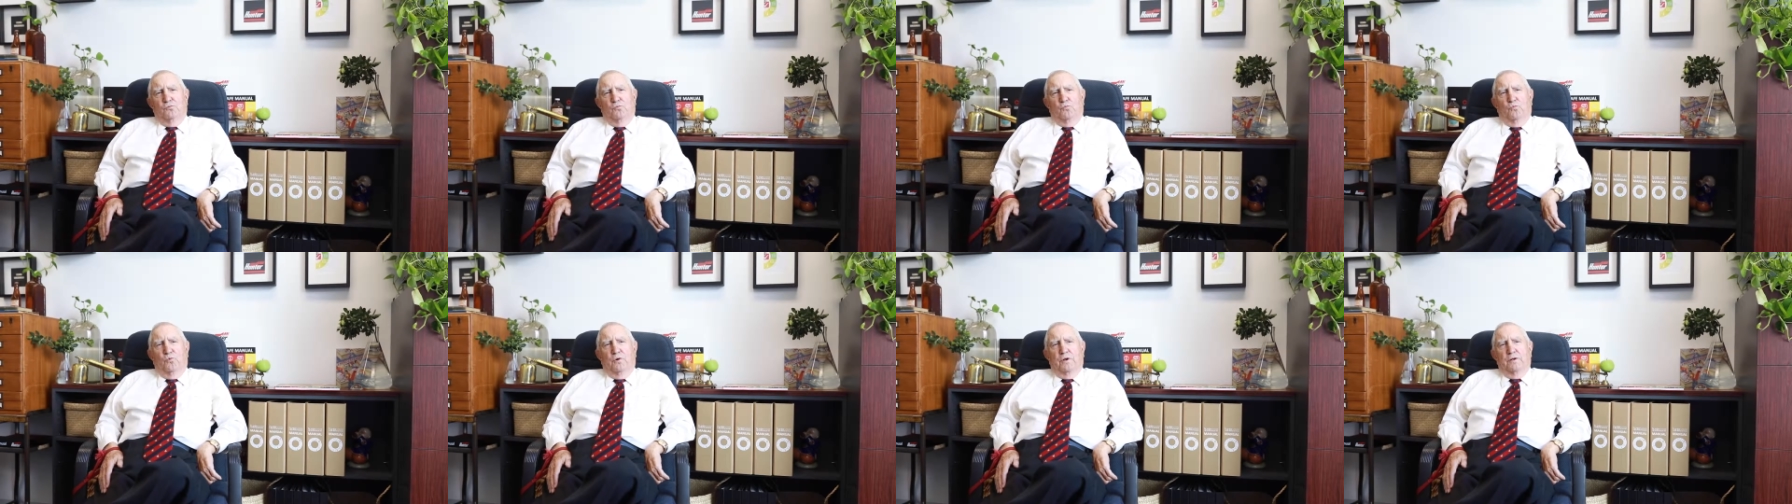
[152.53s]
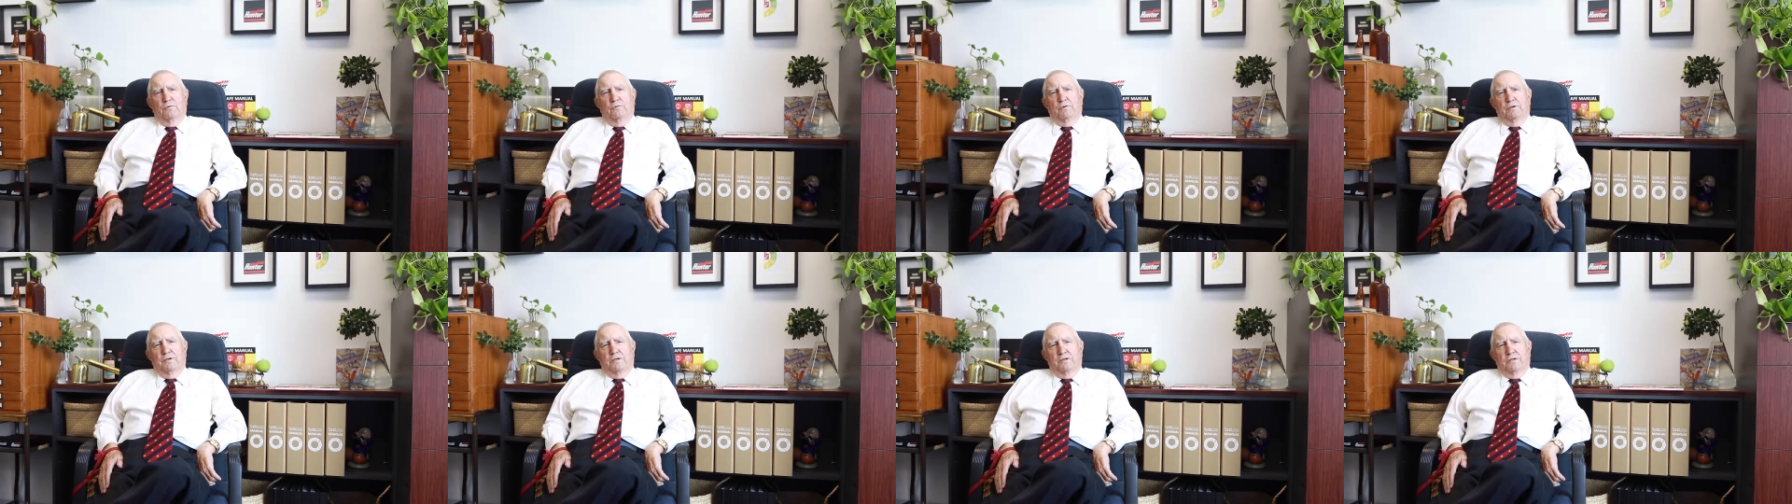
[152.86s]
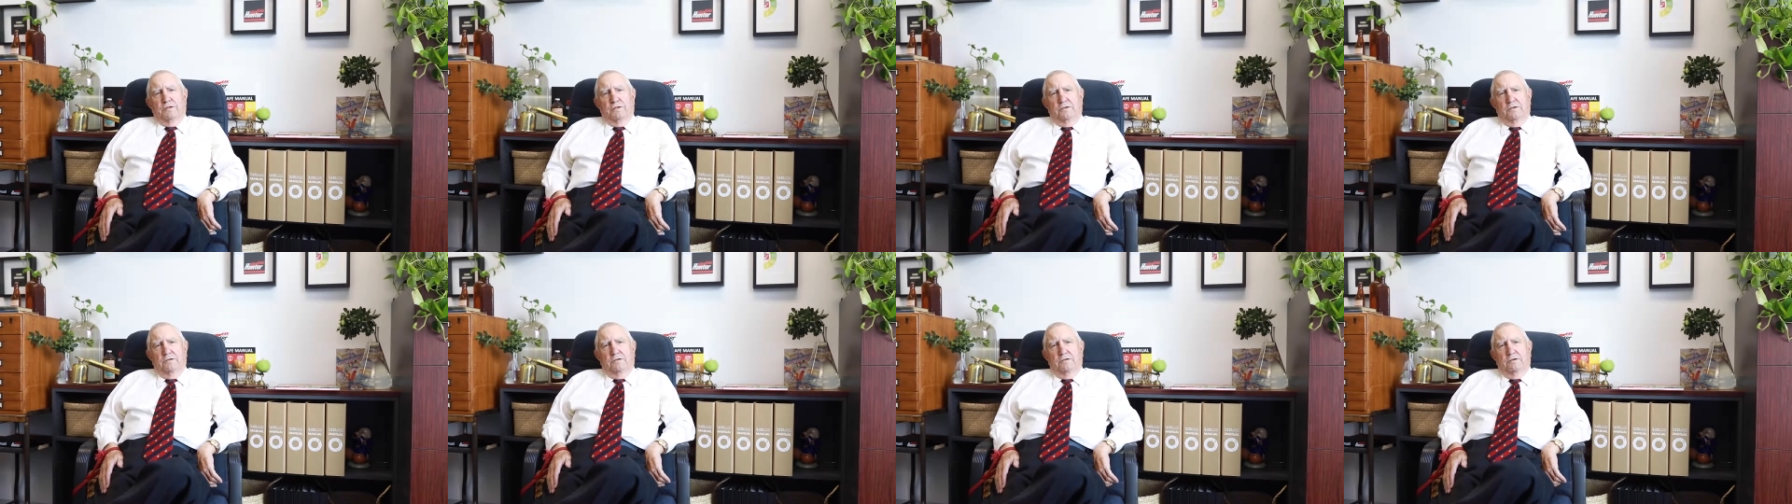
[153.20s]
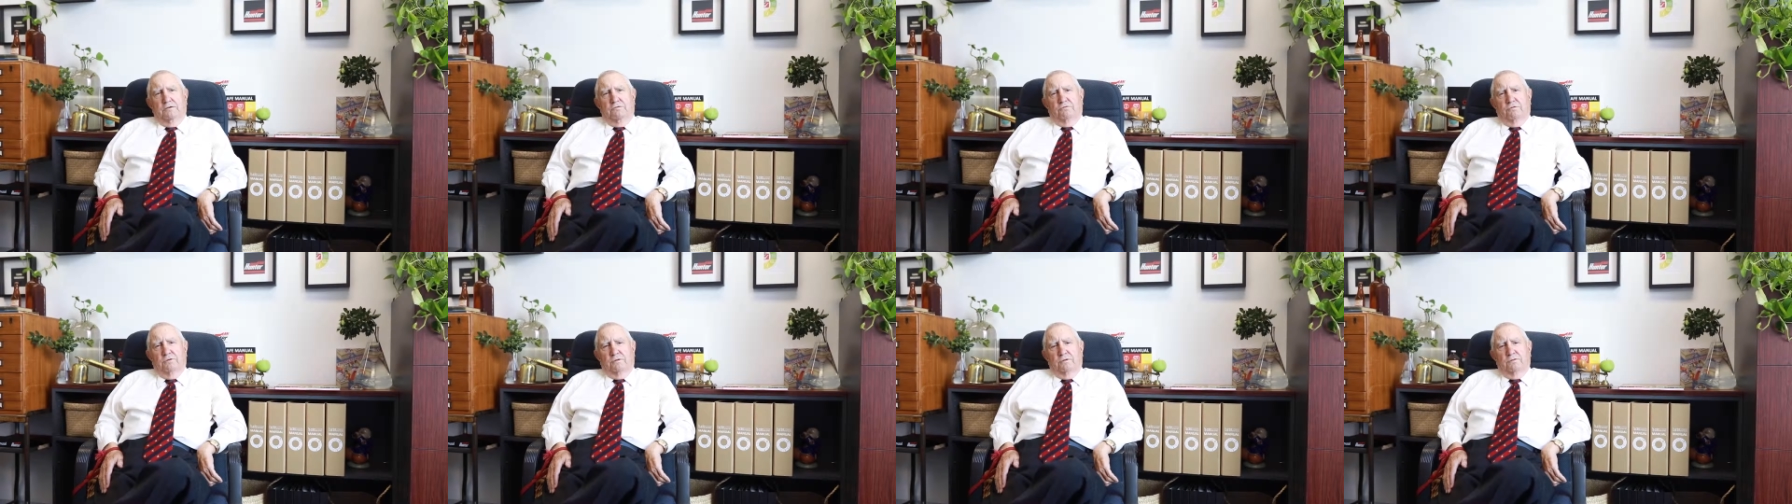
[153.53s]
what do you want to do? I
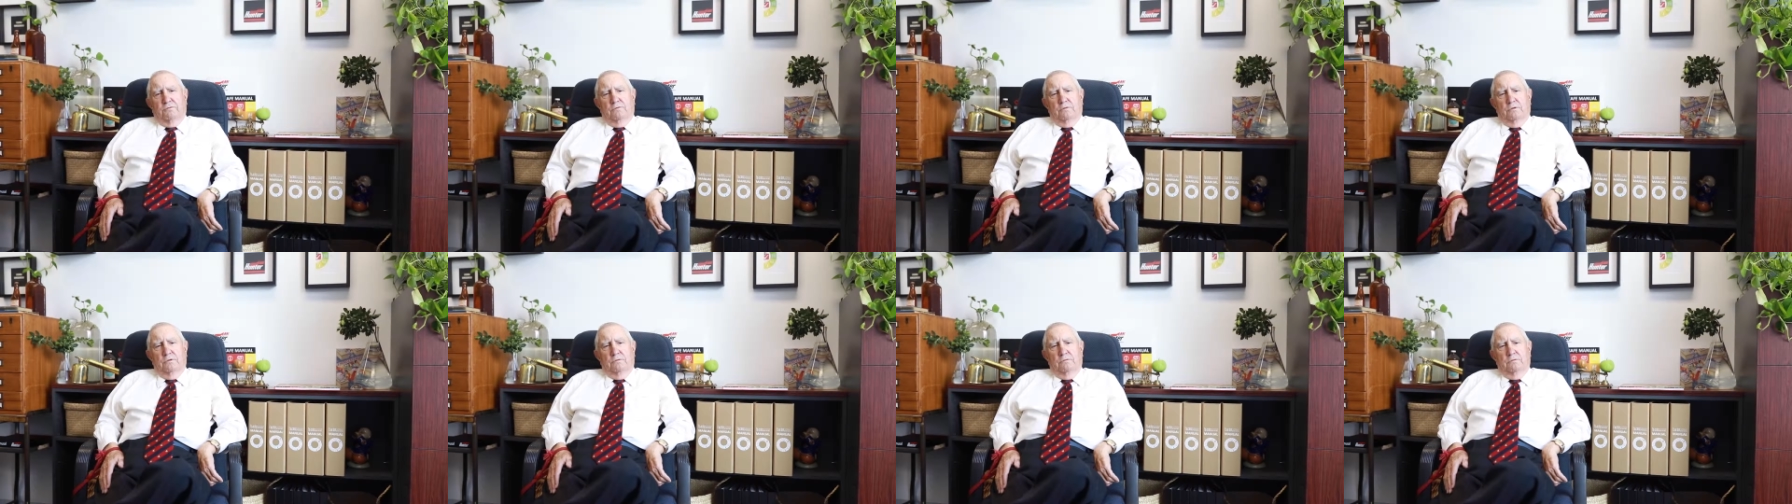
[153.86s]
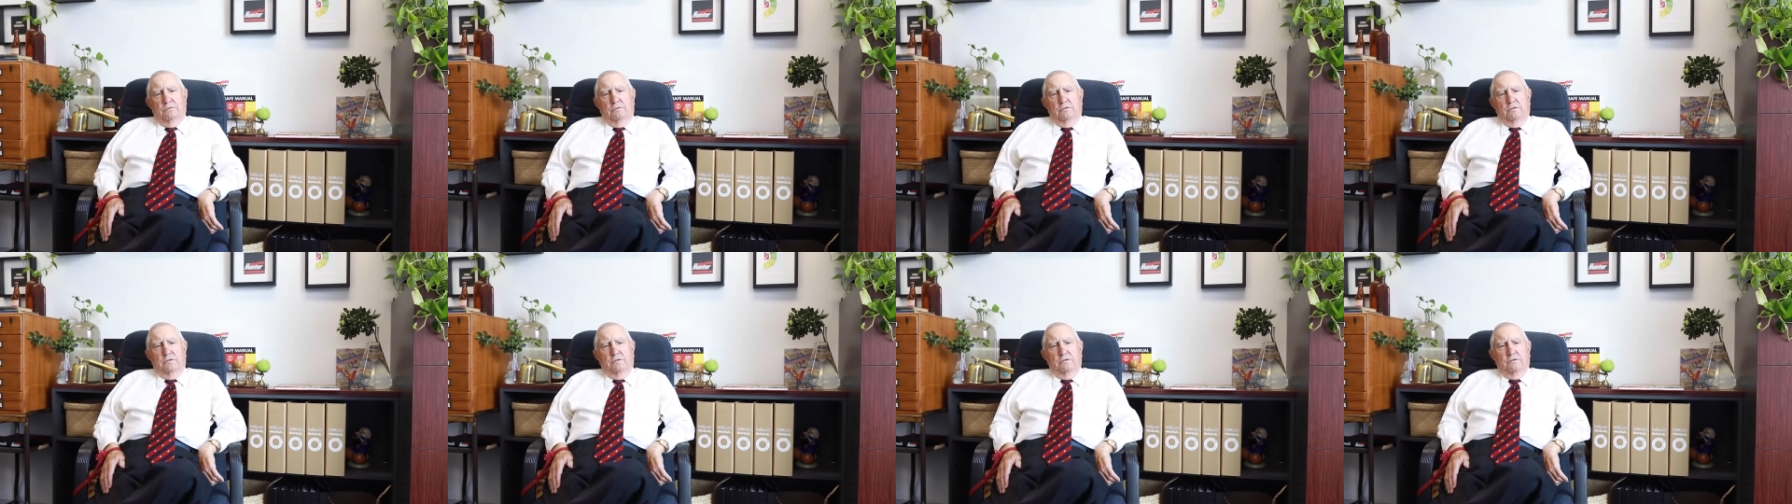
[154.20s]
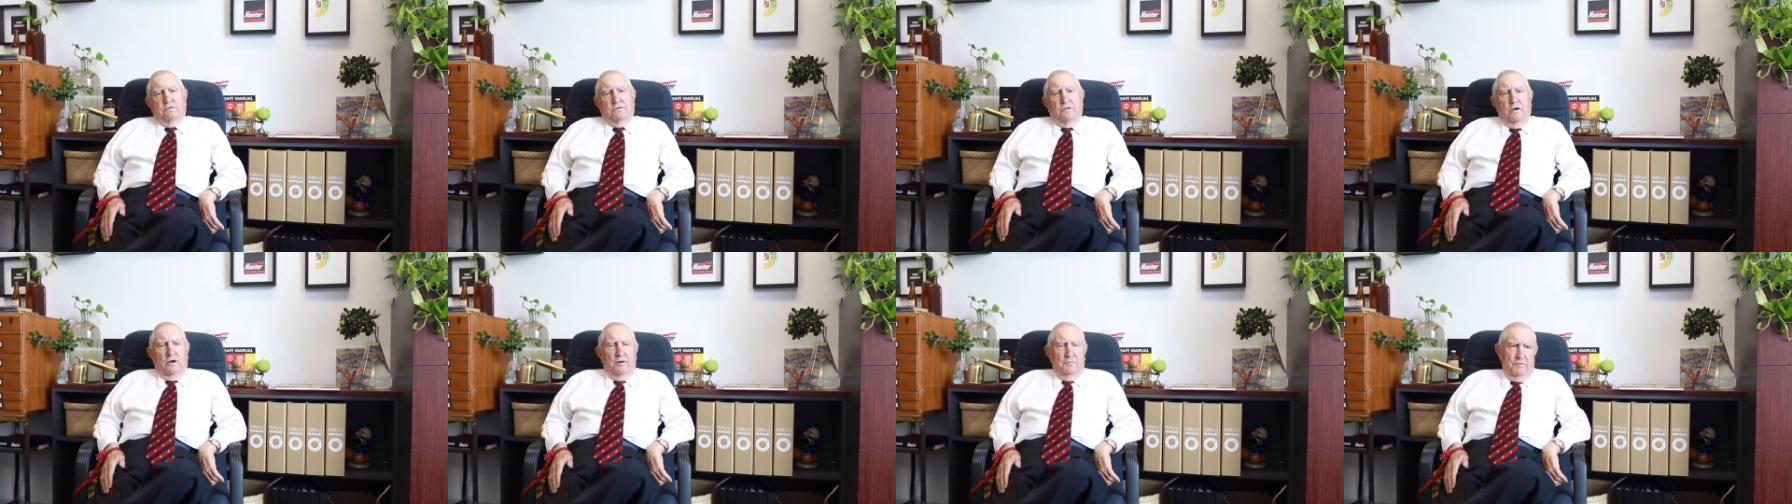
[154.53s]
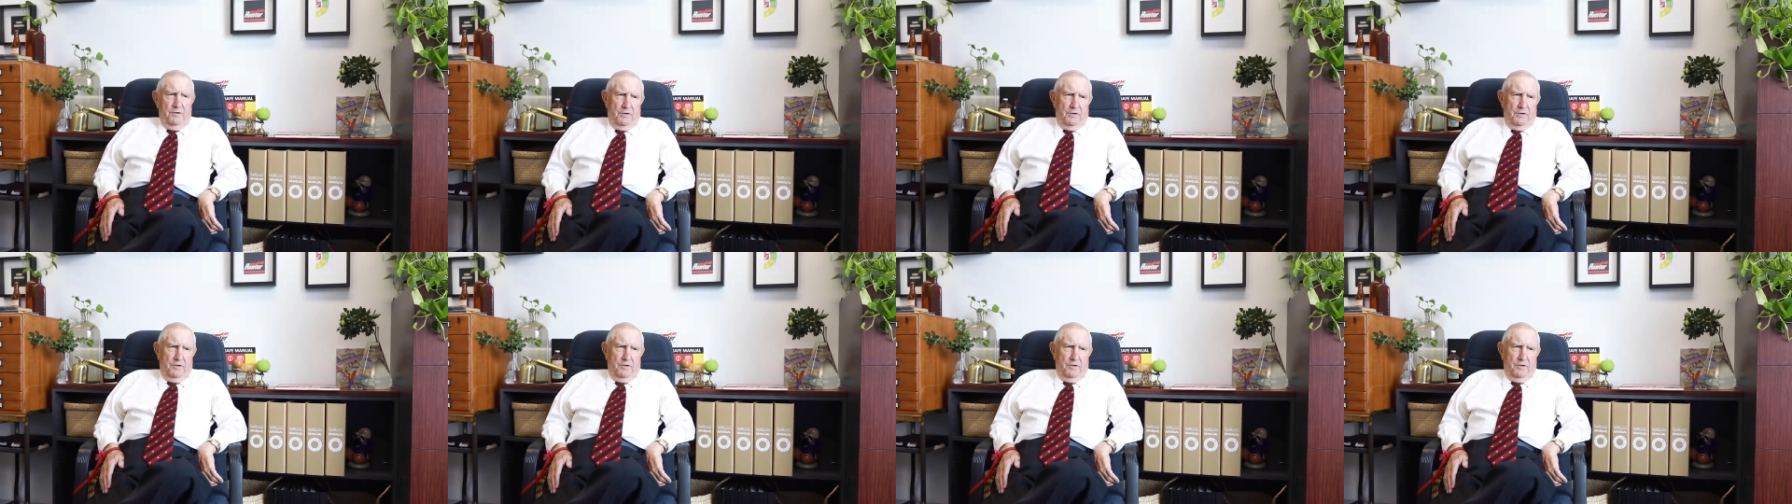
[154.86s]
said, well, you told